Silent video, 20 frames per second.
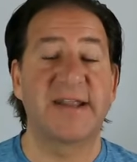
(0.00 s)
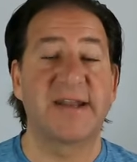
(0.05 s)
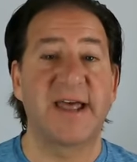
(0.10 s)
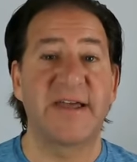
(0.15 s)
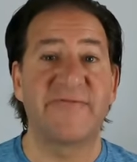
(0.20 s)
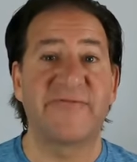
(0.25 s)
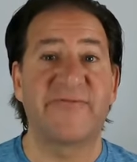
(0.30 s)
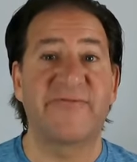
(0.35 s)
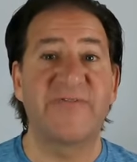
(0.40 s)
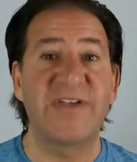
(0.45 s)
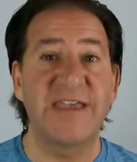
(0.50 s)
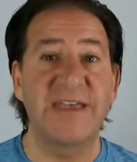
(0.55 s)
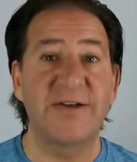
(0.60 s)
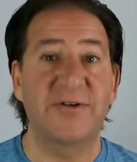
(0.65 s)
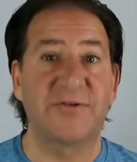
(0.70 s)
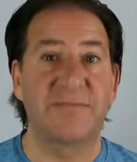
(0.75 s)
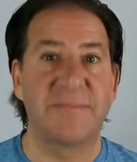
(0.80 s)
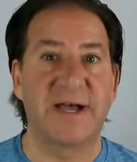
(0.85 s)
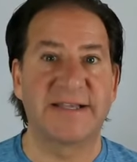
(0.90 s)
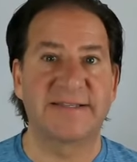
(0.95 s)
And I
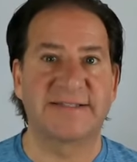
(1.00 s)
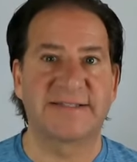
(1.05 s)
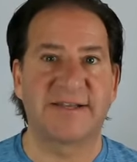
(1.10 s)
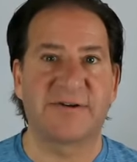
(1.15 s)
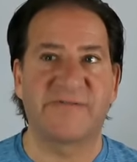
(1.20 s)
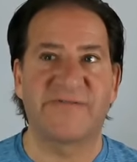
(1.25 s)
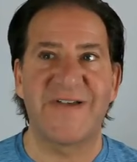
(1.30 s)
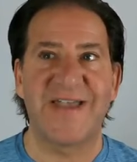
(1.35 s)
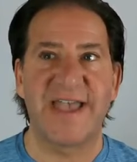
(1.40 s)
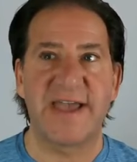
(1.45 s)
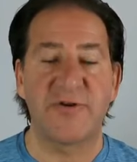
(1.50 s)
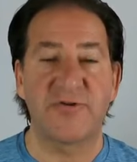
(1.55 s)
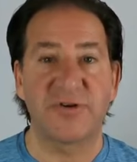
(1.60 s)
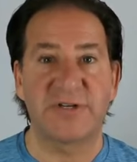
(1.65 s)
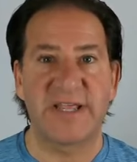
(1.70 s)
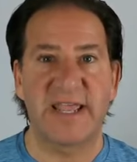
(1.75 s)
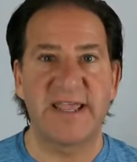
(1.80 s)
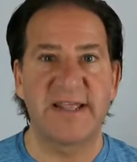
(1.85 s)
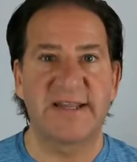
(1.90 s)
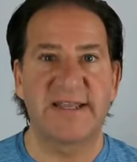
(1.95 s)
feel myself
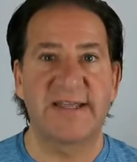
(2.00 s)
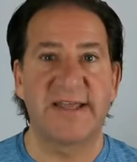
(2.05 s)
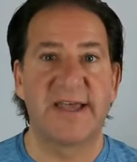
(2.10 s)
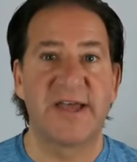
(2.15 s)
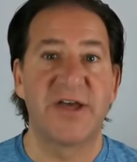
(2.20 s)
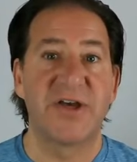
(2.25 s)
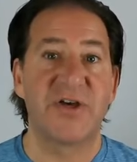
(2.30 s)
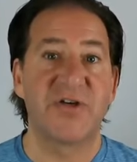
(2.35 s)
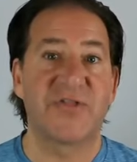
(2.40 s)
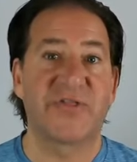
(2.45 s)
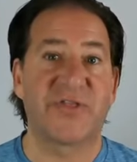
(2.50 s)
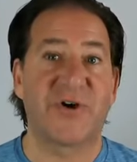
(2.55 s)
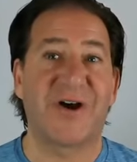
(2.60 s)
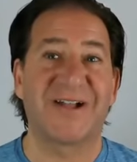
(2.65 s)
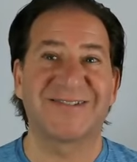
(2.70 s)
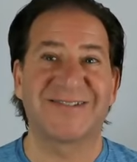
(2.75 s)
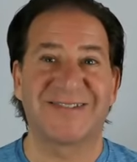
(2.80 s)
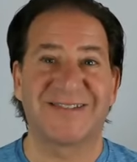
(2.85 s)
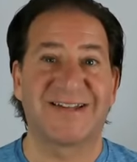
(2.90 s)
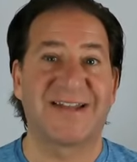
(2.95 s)
entertaining
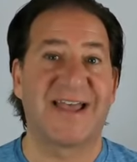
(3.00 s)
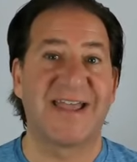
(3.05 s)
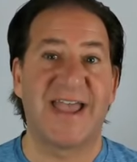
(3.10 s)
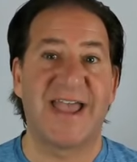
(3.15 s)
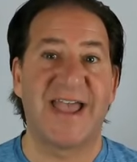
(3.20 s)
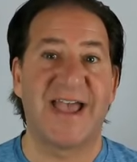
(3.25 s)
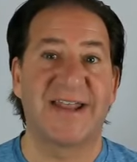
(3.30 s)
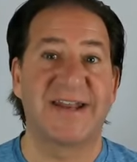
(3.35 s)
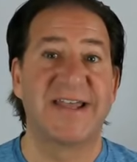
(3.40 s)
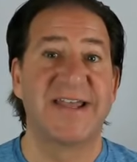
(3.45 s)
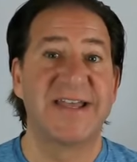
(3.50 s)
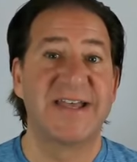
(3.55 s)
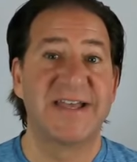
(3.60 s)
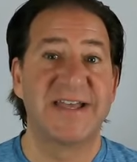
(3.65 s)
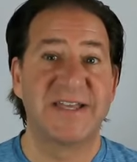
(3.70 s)
thoughts that I had